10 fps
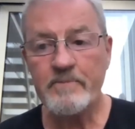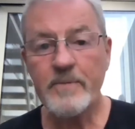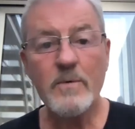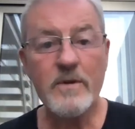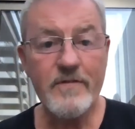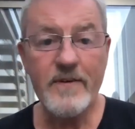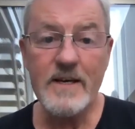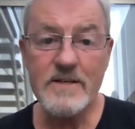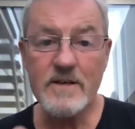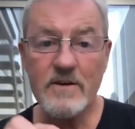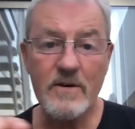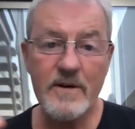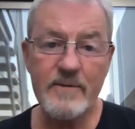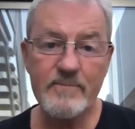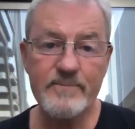with Visa on
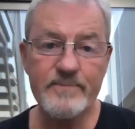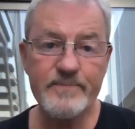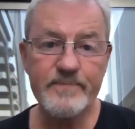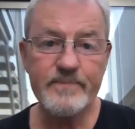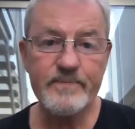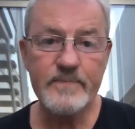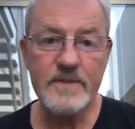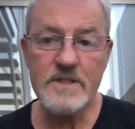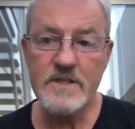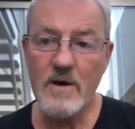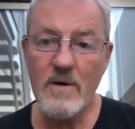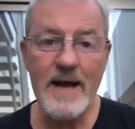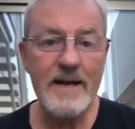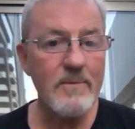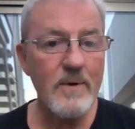it. So
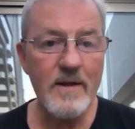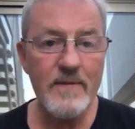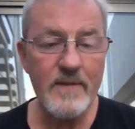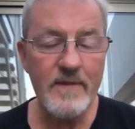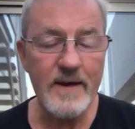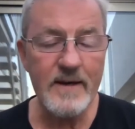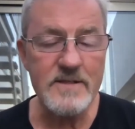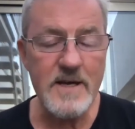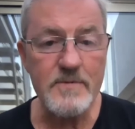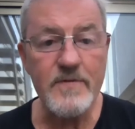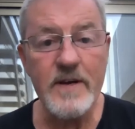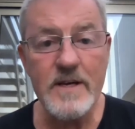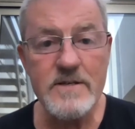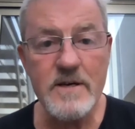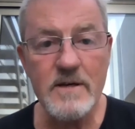anywhere that accepts
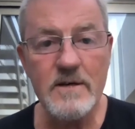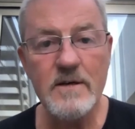Visa,